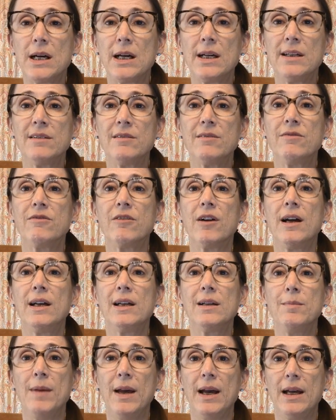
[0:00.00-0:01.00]

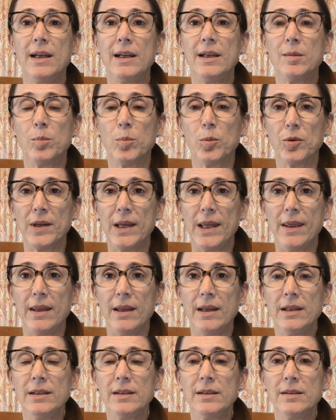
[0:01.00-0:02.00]
diaphragmatic
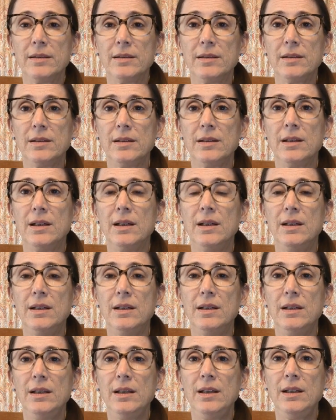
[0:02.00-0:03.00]
breathing.
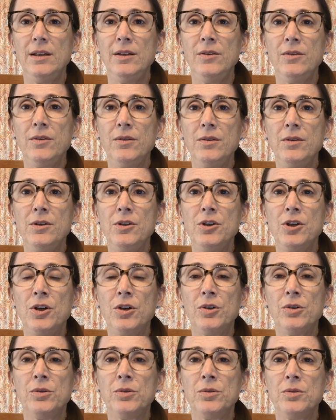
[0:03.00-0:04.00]
In through the
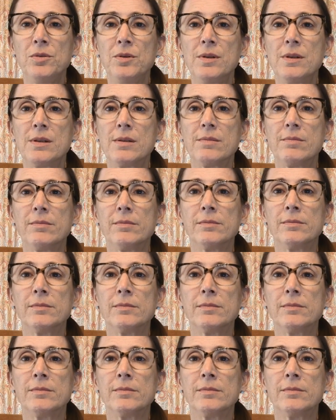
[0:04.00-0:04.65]
nose,